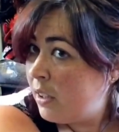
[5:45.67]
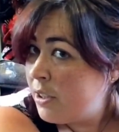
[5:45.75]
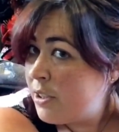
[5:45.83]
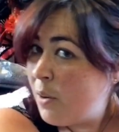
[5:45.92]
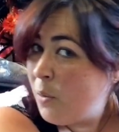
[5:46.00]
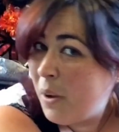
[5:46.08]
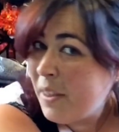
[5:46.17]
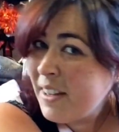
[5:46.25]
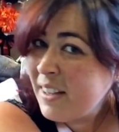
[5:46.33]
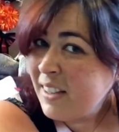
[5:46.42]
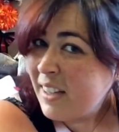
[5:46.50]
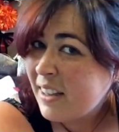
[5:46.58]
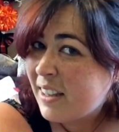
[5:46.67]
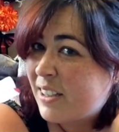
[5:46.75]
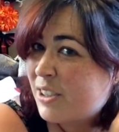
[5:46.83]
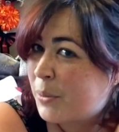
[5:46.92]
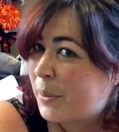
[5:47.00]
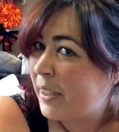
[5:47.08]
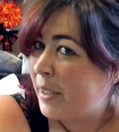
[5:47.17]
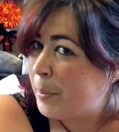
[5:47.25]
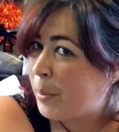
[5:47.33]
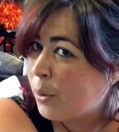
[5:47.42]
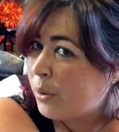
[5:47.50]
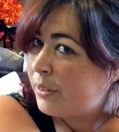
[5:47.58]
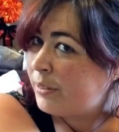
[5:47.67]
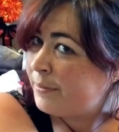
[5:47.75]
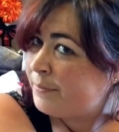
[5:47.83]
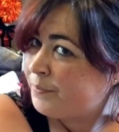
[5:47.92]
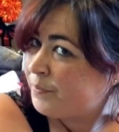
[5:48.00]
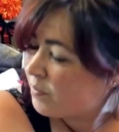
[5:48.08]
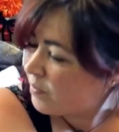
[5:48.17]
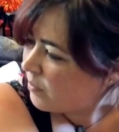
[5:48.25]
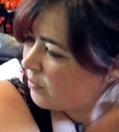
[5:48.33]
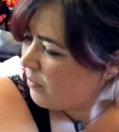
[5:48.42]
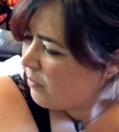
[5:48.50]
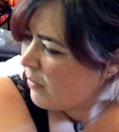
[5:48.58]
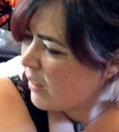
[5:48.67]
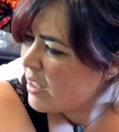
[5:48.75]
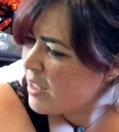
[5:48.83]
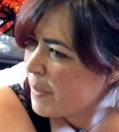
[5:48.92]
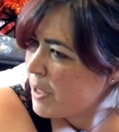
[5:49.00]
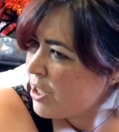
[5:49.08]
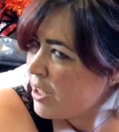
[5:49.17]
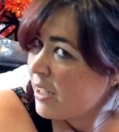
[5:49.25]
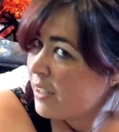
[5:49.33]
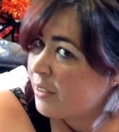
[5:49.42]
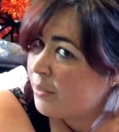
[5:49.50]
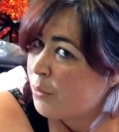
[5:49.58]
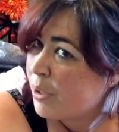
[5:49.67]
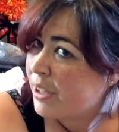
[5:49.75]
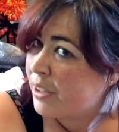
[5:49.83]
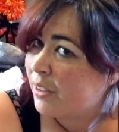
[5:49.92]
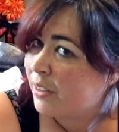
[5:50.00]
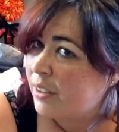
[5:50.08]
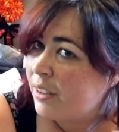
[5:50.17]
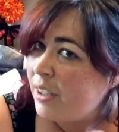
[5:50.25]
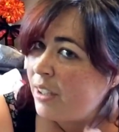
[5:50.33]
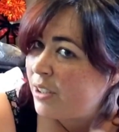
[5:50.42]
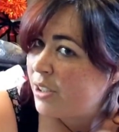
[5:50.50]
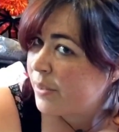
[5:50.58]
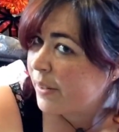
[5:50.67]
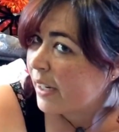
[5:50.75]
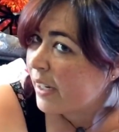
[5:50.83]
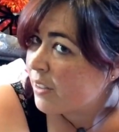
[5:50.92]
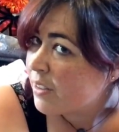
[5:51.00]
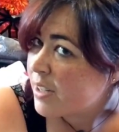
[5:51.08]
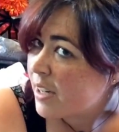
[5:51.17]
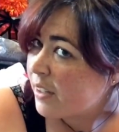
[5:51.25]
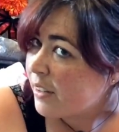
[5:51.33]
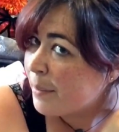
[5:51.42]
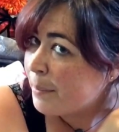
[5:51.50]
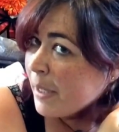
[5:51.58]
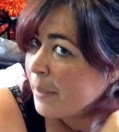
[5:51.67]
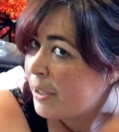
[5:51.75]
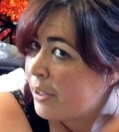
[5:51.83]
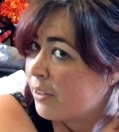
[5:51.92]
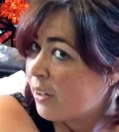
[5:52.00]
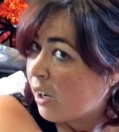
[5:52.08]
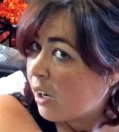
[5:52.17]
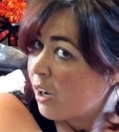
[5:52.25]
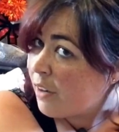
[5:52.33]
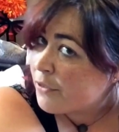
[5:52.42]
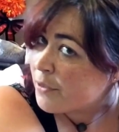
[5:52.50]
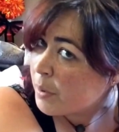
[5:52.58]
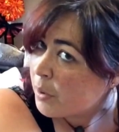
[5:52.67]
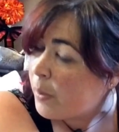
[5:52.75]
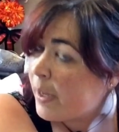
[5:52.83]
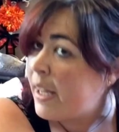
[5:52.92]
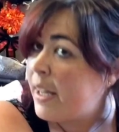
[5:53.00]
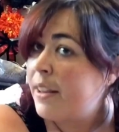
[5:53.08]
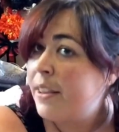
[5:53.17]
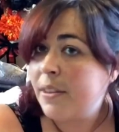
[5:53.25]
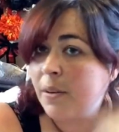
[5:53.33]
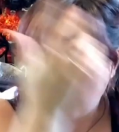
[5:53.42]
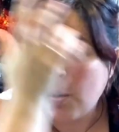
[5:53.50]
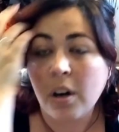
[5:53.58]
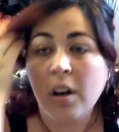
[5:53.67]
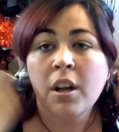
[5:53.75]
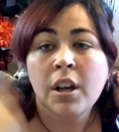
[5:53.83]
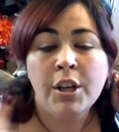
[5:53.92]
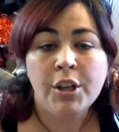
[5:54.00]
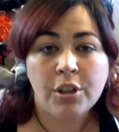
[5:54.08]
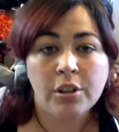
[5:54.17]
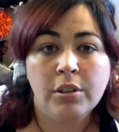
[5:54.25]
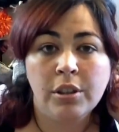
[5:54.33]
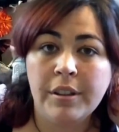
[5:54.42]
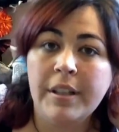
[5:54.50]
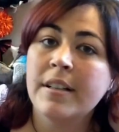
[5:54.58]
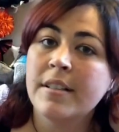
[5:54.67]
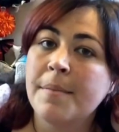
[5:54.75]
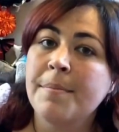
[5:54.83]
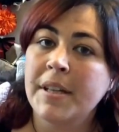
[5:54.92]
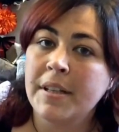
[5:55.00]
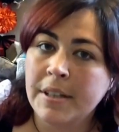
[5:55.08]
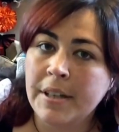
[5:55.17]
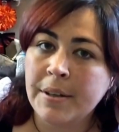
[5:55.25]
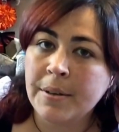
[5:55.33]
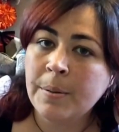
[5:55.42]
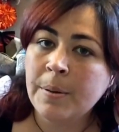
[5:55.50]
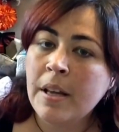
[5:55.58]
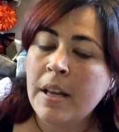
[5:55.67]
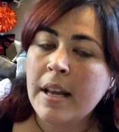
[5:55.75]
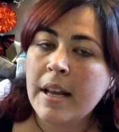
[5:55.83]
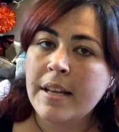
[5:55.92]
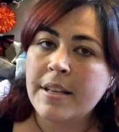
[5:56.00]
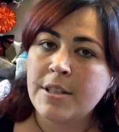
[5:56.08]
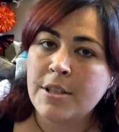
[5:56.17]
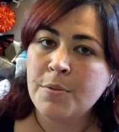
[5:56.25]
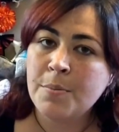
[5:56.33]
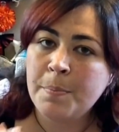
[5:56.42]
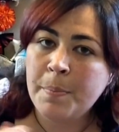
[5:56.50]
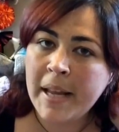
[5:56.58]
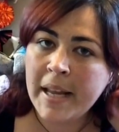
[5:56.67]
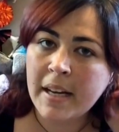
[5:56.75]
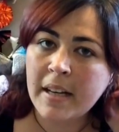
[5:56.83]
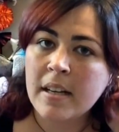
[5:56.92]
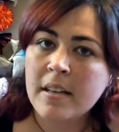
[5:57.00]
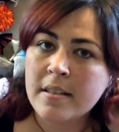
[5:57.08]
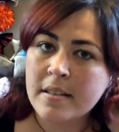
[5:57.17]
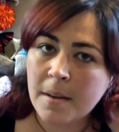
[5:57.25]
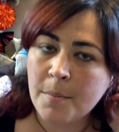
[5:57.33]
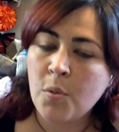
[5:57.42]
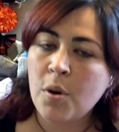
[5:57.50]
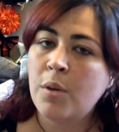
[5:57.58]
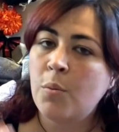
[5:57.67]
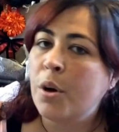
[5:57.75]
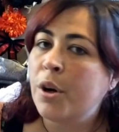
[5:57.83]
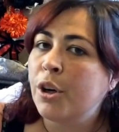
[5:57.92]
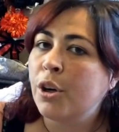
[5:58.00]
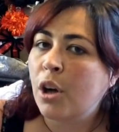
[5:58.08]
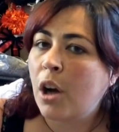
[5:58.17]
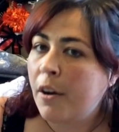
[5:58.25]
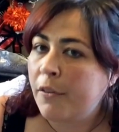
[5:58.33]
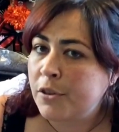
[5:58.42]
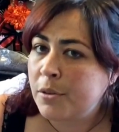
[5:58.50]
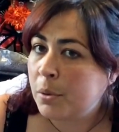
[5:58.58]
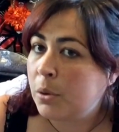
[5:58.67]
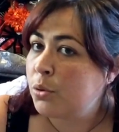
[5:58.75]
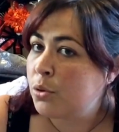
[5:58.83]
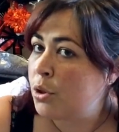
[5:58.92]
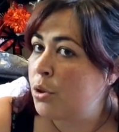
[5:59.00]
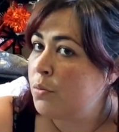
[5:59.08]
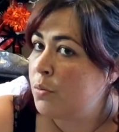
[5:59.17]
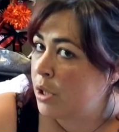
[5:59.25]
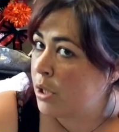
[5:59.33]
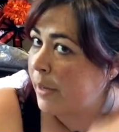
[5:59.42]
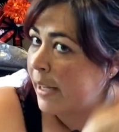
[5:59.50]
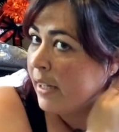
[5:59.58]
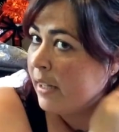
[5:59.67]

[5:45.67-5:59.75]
So one thing that I think is really important, especially when you're doing a hairstyle that maybe you're not comfortable with or you're learning something new, is you pick somewhere where you're comfortable to do it.